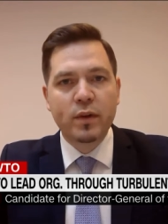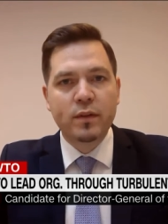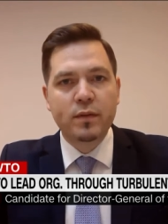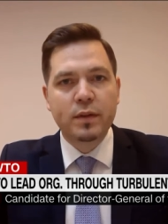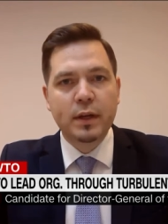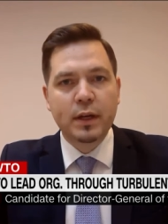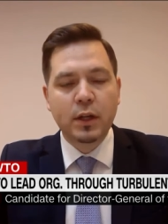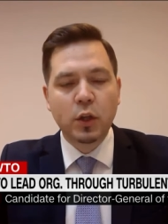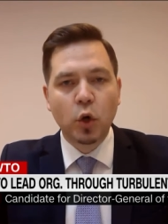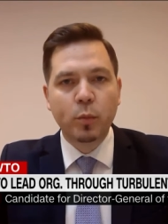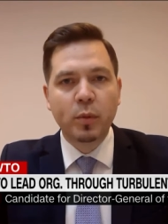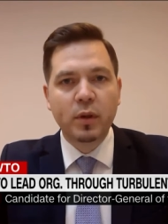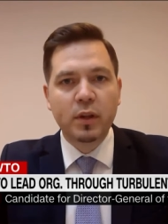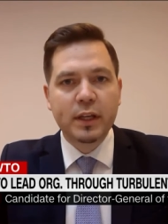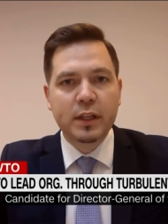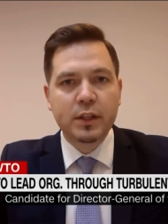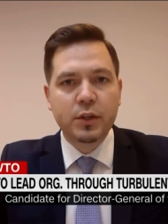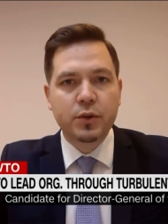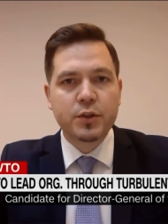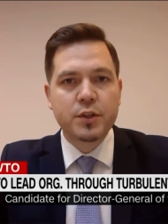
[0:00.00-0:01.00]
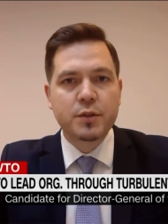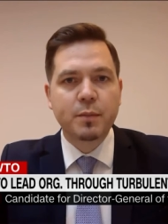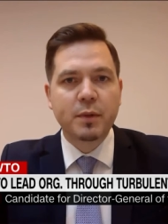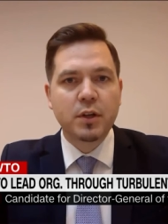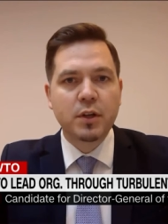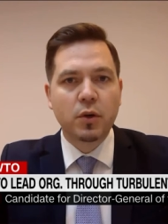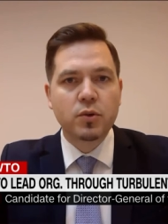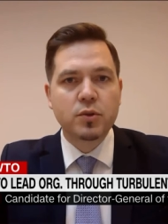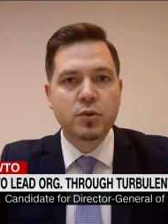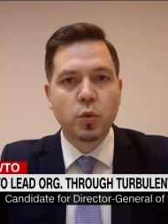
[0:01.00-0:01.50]
with global leaders,
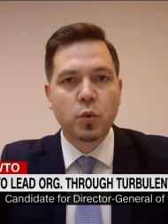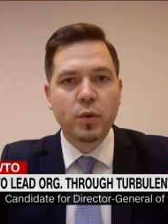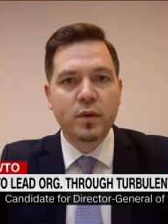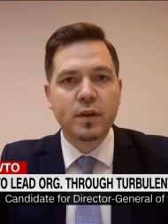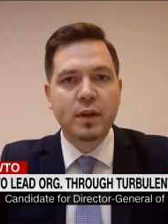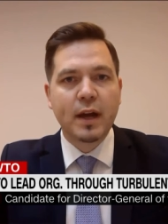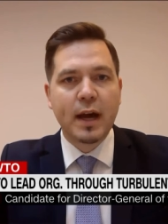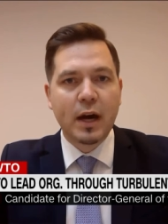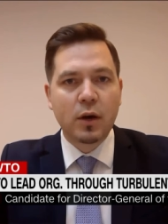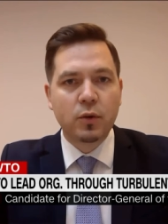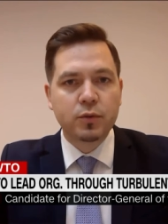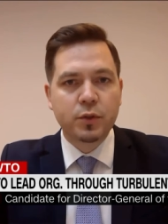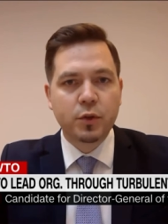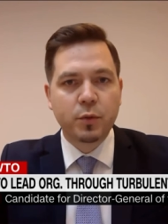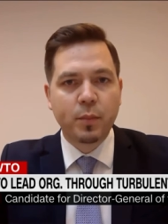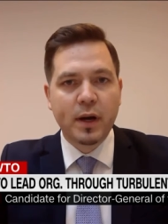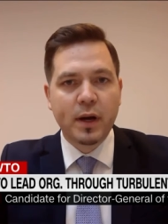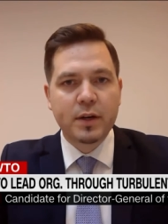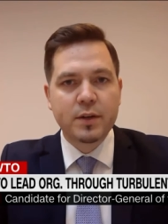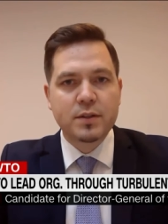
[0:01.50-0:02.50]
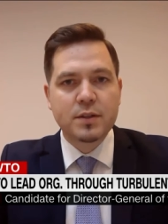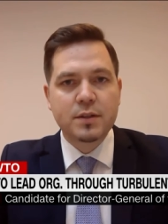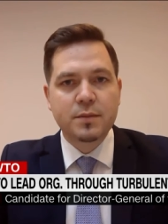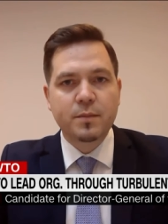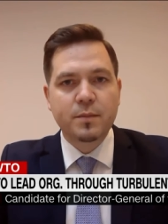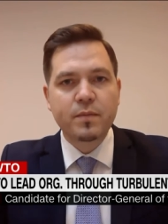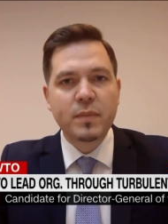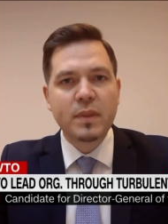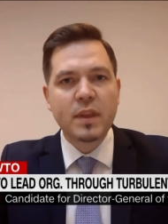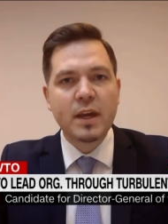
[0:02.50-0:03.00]
but also with the counterparts
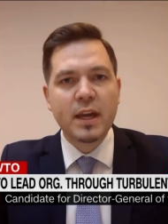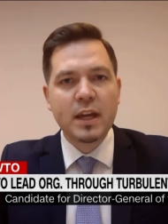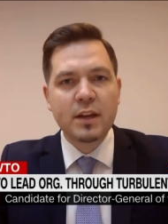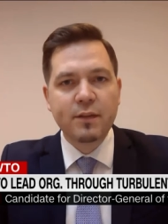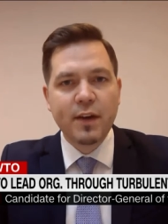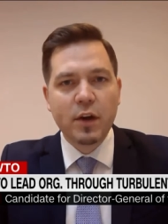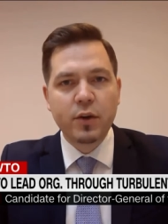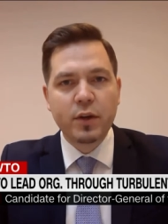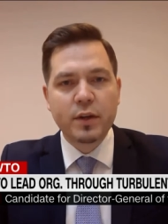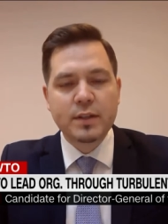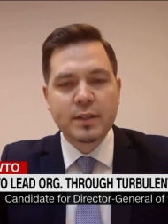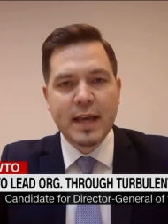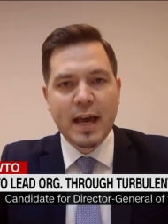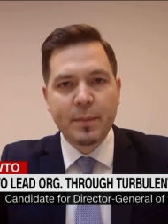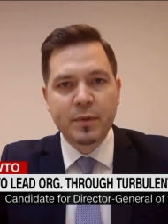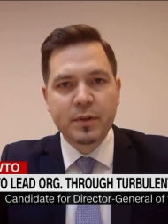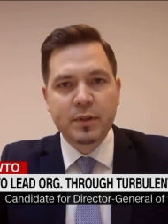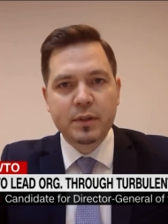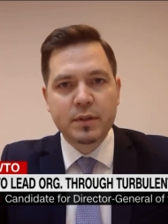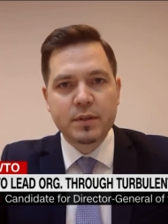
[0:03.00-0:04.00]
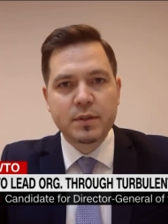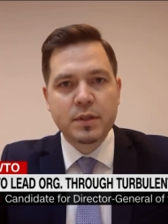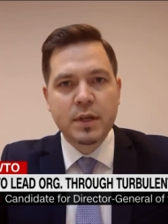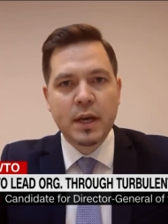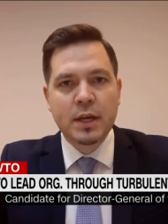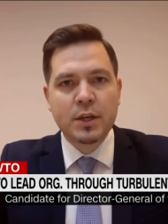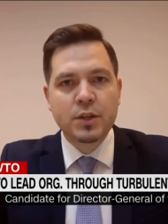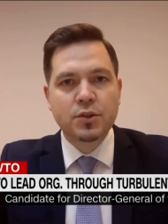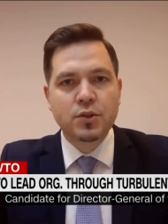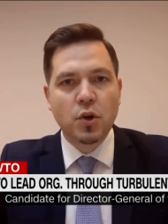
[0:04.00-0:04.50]
in various capitals.
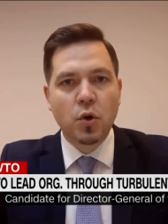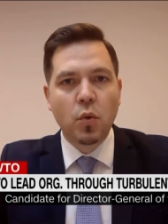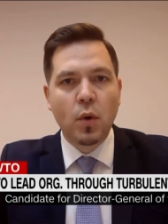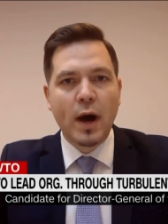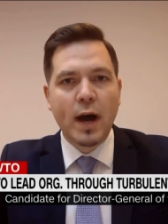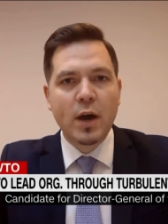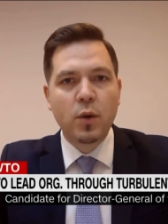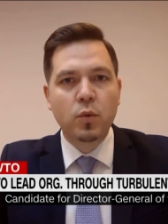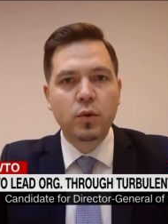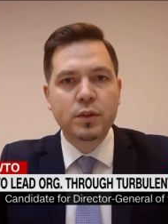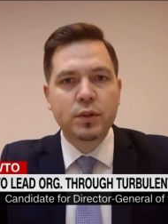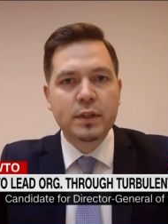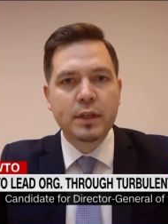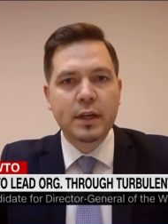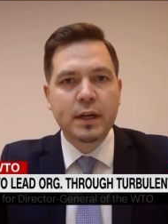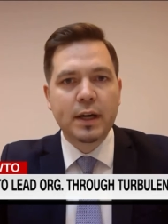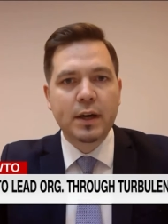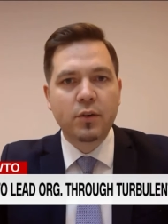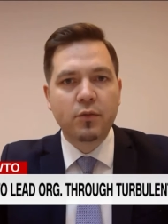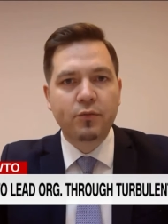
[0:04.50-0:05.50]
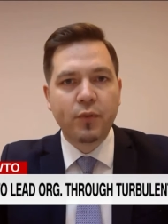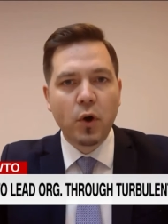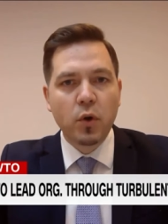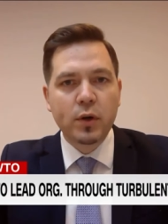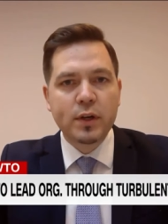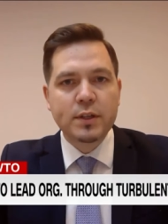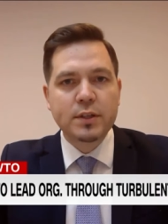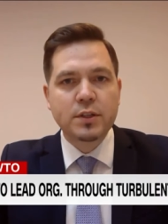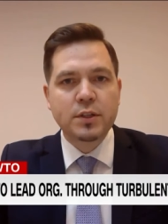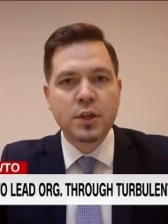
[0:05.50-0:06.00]
So I would
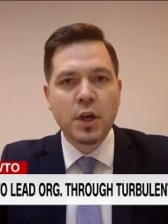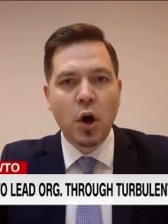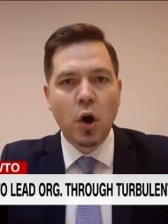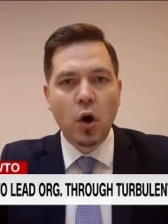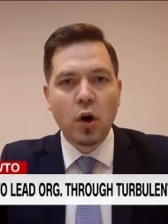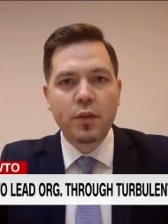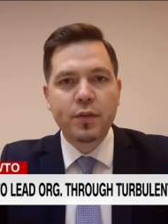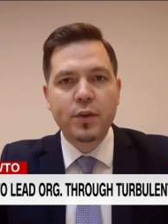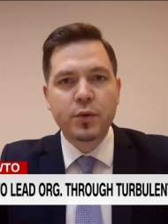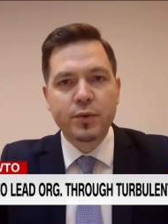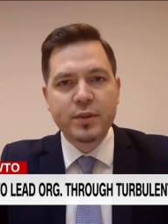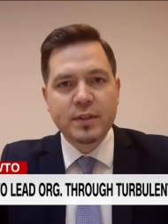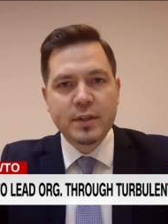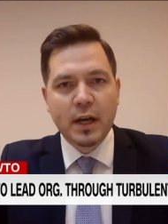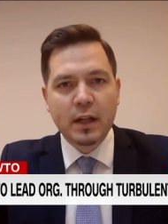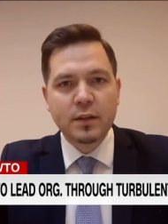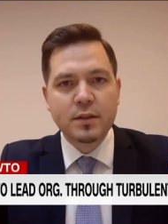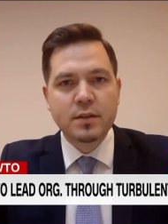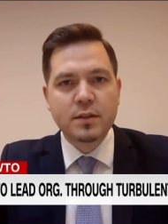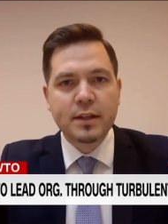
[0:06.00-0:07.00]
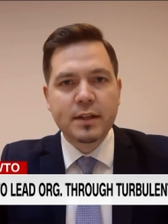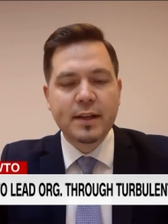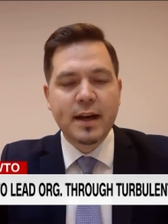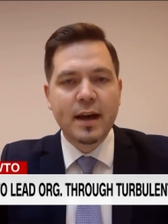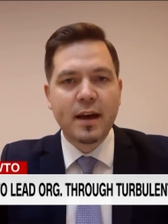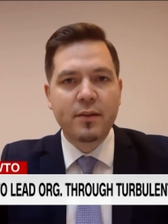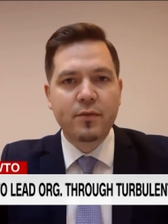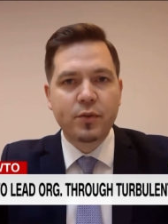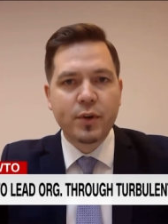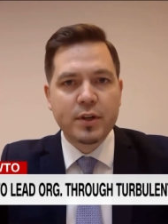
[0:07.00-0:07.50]
focus on the results that
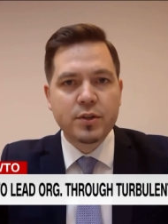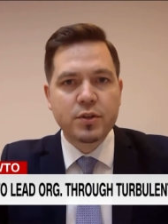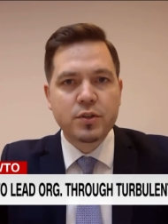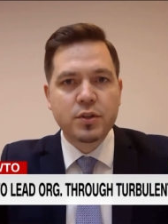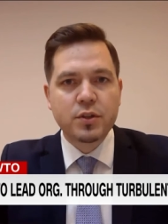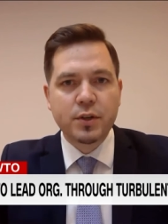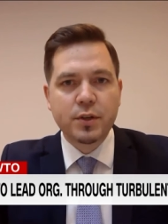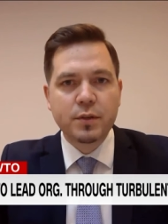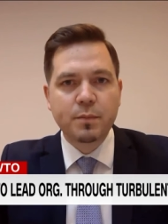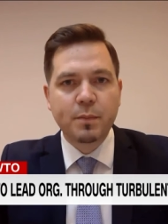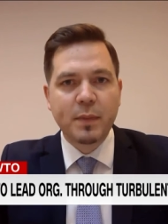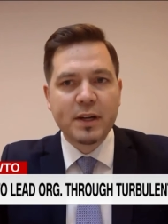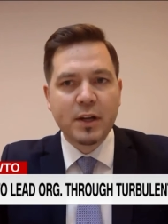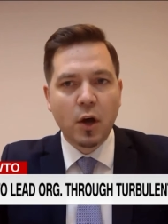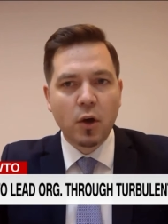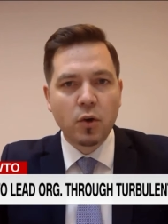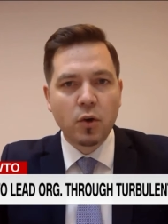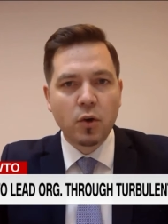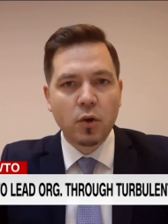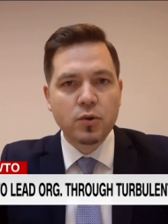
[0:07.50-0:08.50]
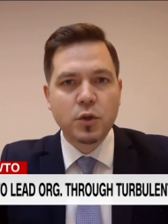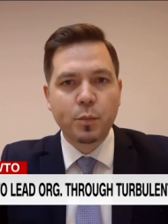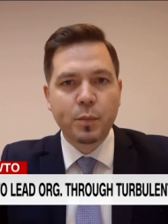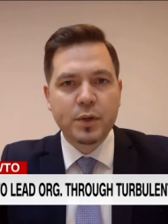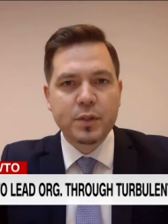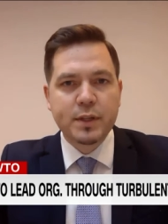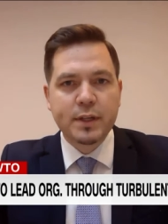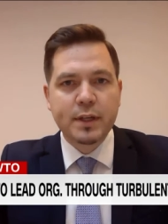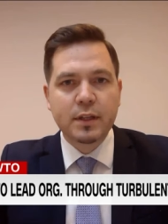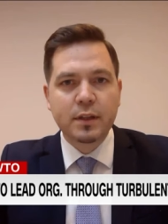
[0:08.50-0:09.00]
I have registered, but also
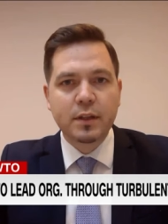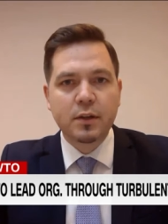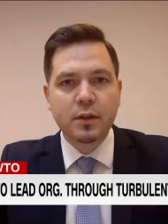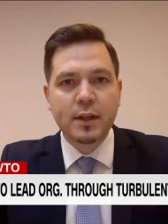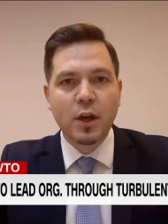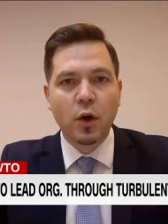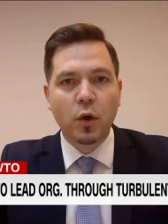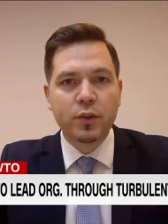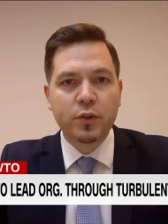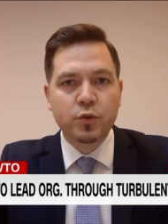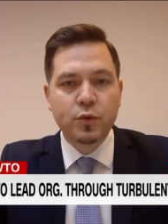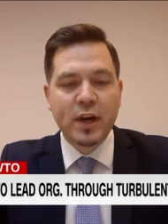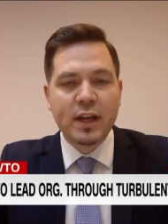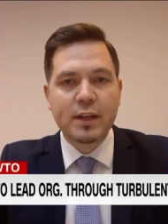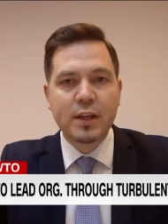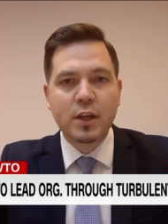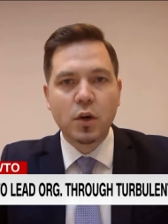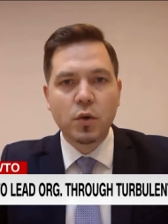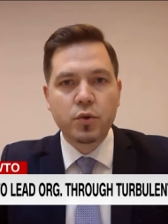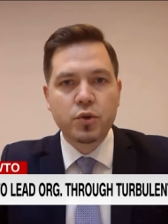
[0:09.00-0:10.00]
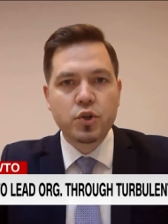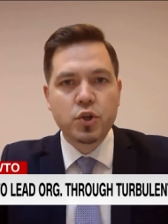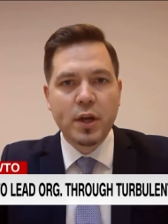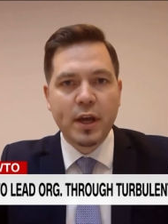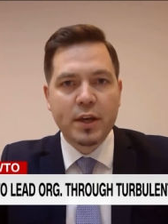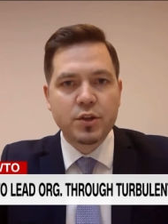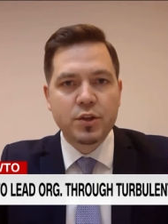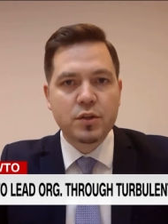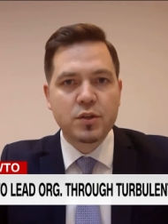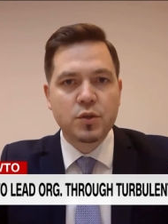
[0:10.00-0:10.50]
particularly on trade
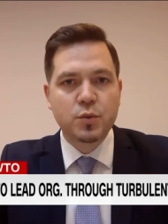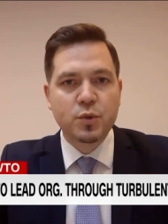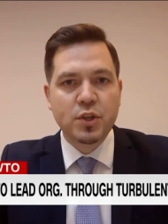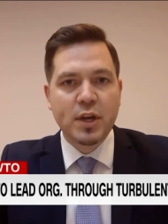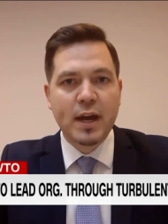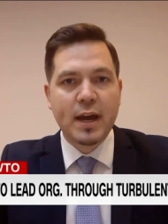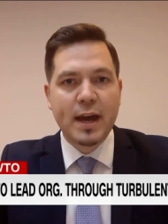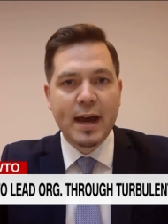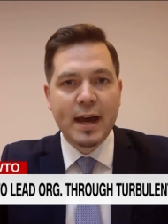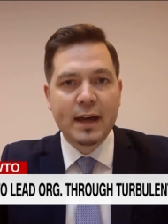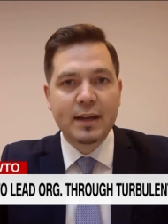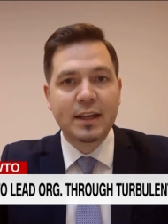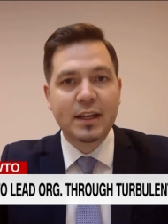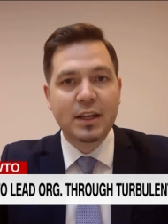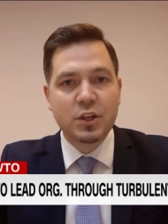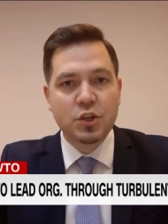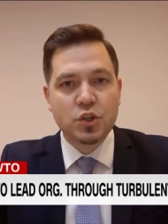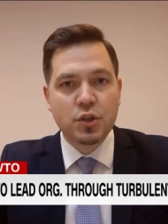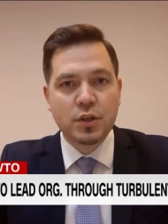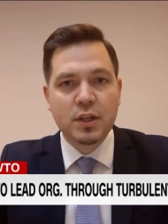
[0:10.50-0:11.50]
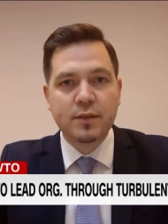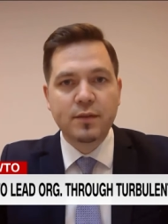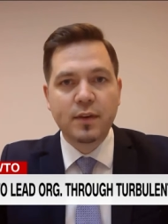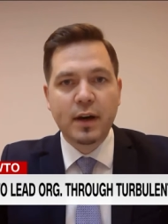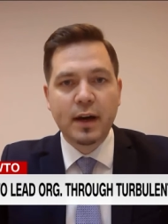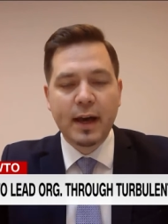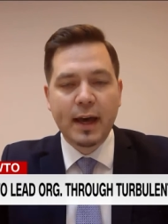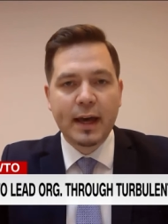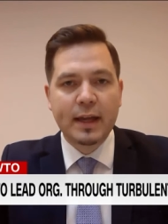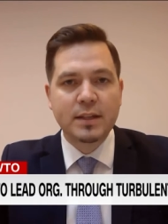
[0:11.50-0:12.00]
negotiations which I had in
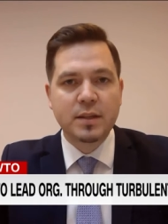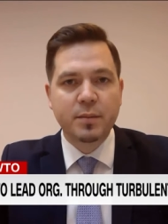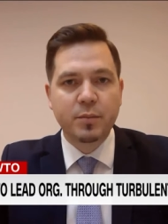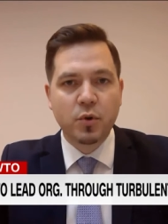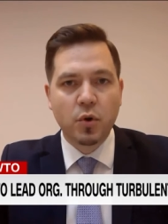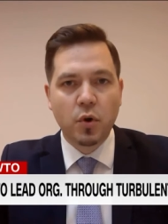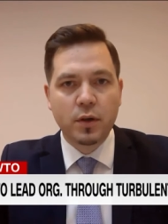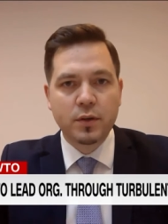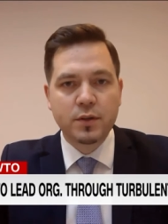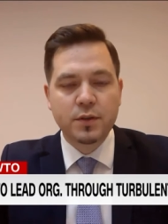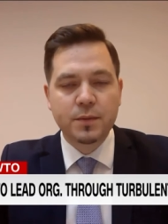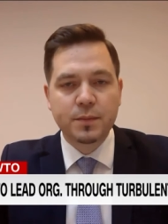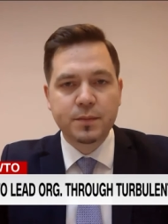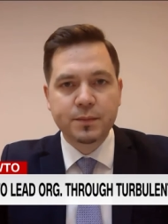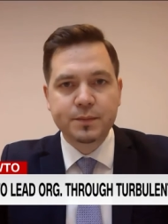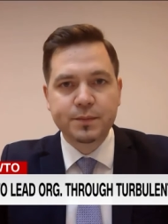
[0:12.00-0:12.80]
Geneva and abroad.